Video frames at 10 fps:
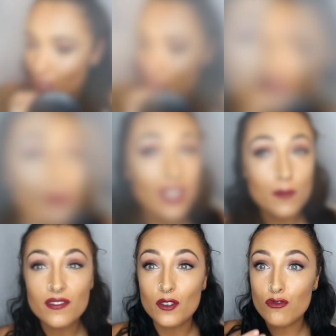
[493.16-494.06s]
So my
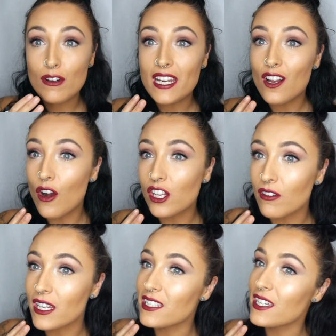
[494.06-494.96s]
lips feel really
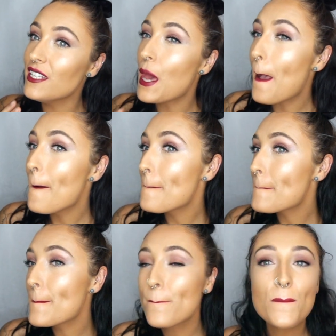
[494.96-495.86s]
hydrated.
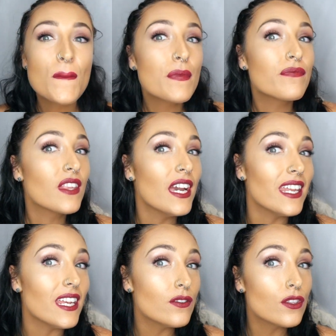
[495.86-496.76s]
And
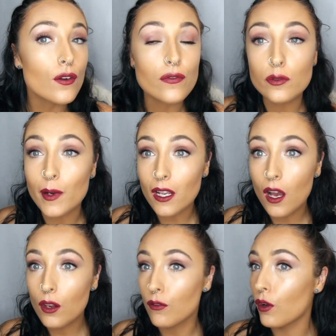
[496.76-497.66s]
even though I've got my
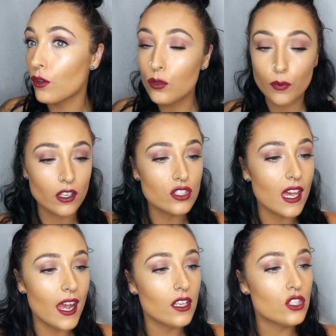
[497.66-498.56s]
colour on, which is
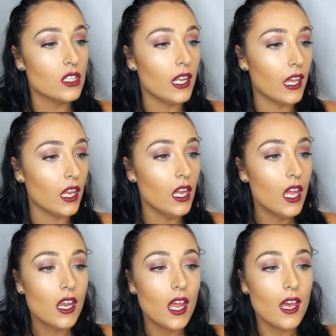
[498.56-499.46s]
actually
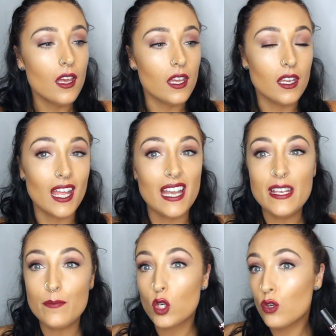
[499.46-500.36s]
a
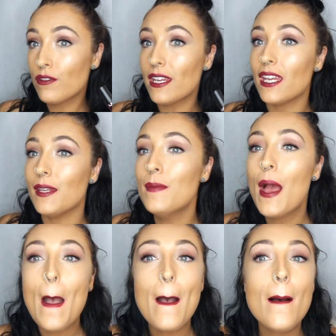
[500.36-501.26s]
lip cream
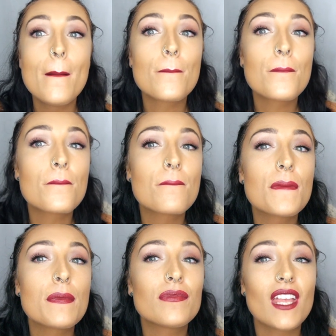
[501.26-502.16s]

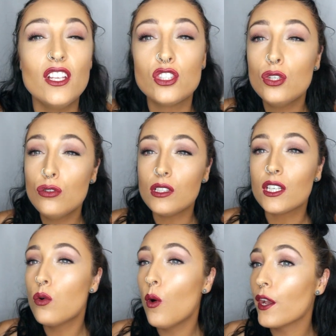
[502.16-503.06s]
and usually
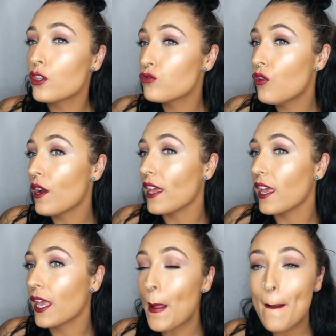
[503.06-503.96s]
quite
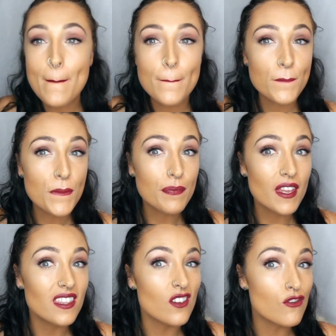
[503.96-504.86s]
drying,
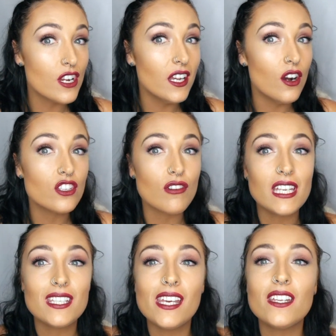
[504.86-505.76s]
they're really
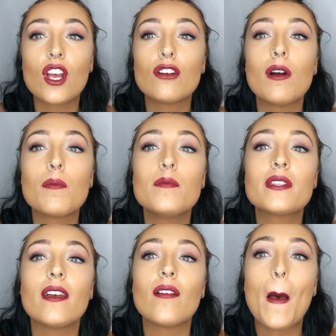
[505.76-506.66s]
hydrated. I can rub them
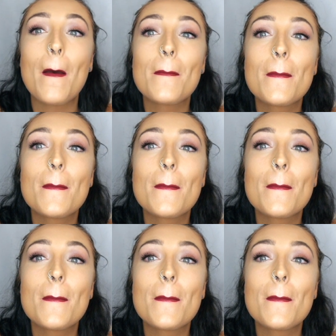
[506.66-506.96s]
together.